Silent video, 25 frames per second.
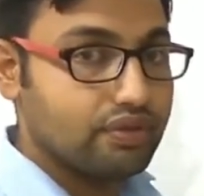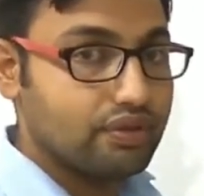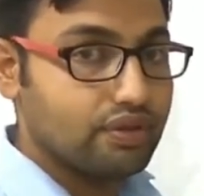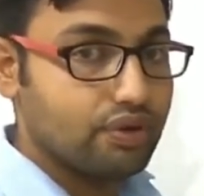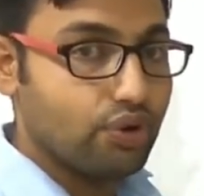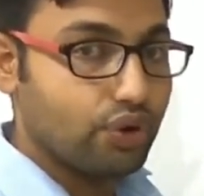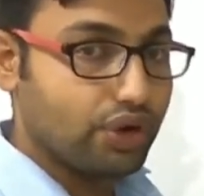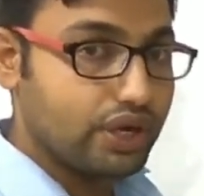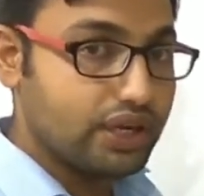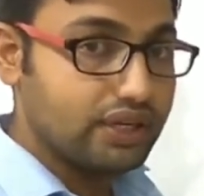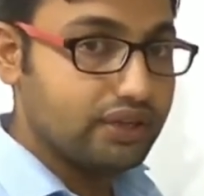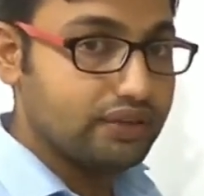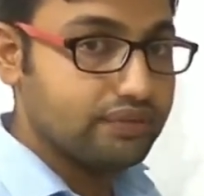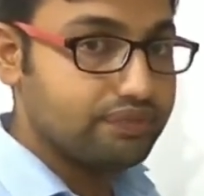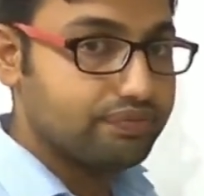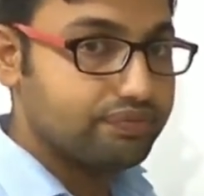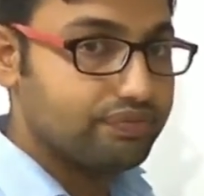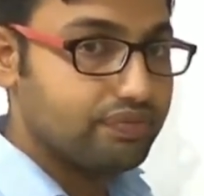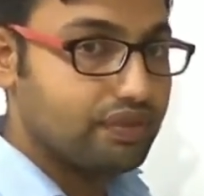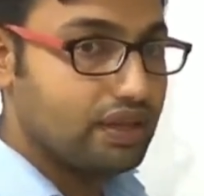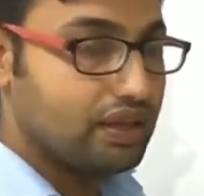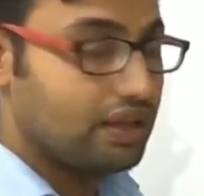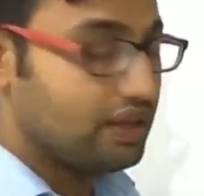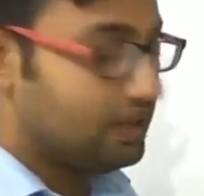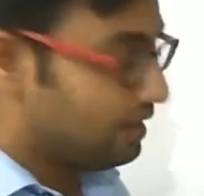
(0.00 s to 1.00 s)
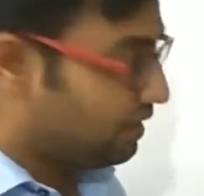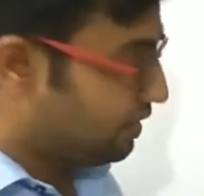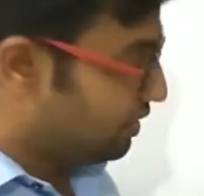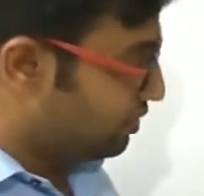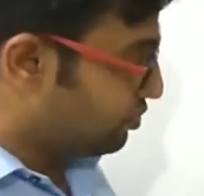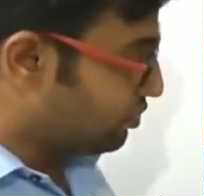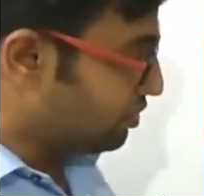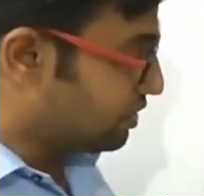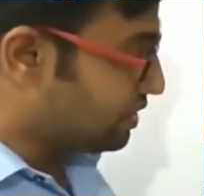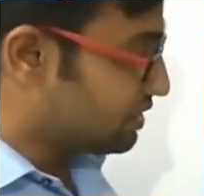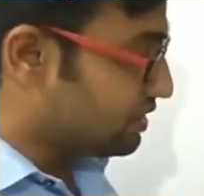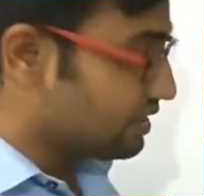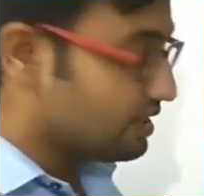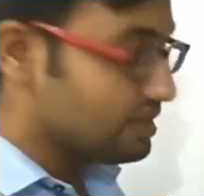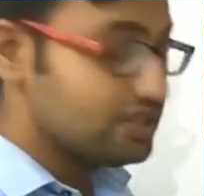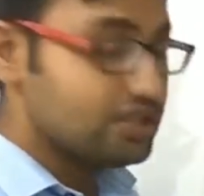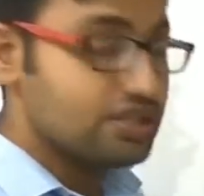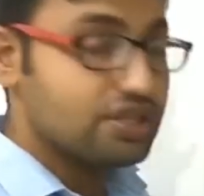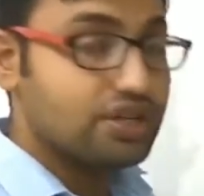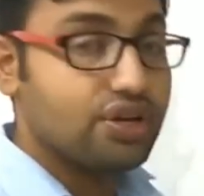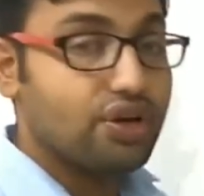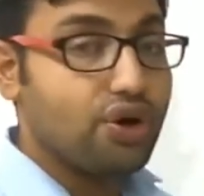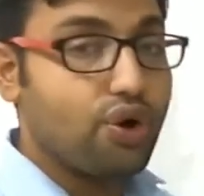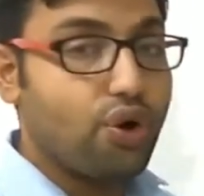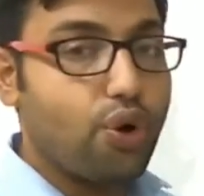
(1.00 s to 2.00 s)
Okay? So this is
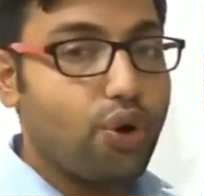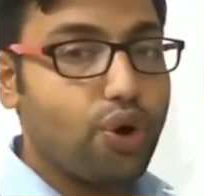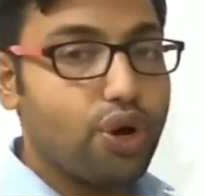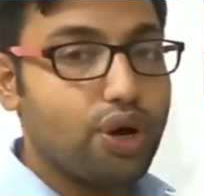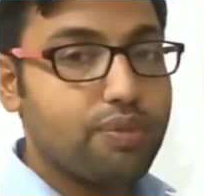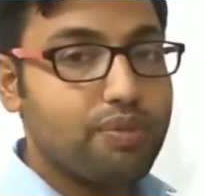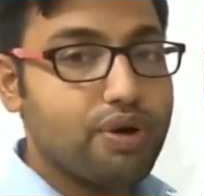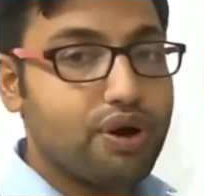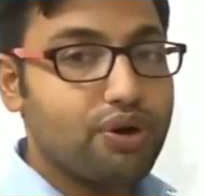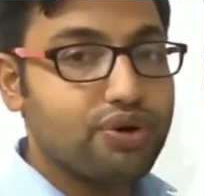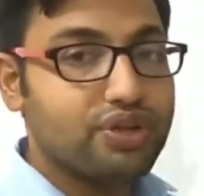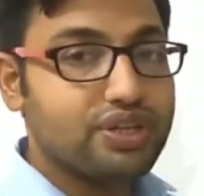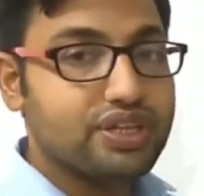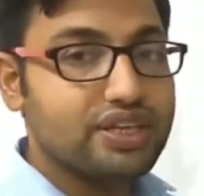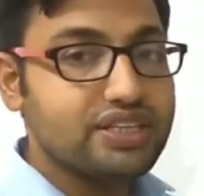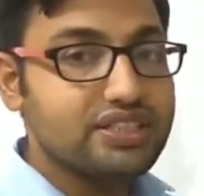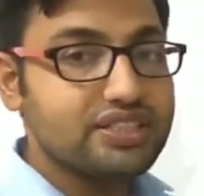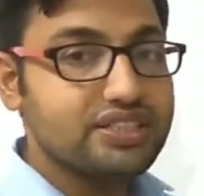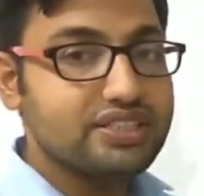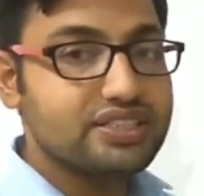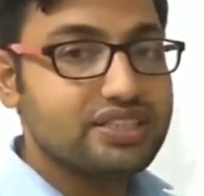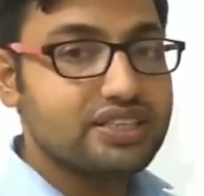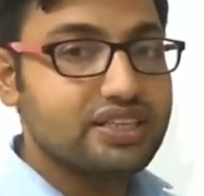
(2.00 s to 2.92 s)
all about this